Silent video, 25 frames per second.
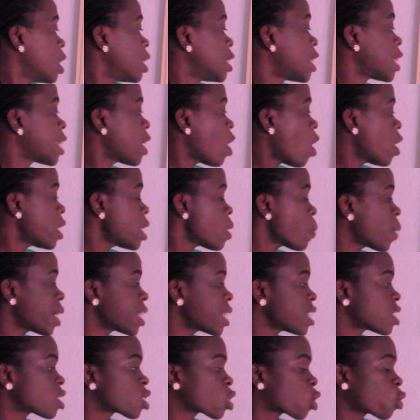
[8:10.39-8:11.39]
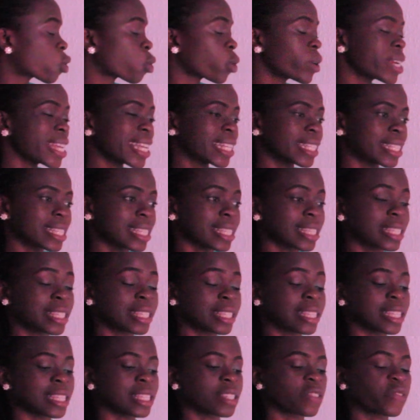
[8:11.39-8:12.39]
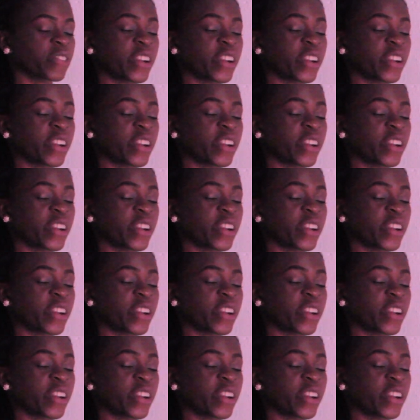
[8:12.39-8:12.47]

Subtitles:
Then the other one is chronic diseases.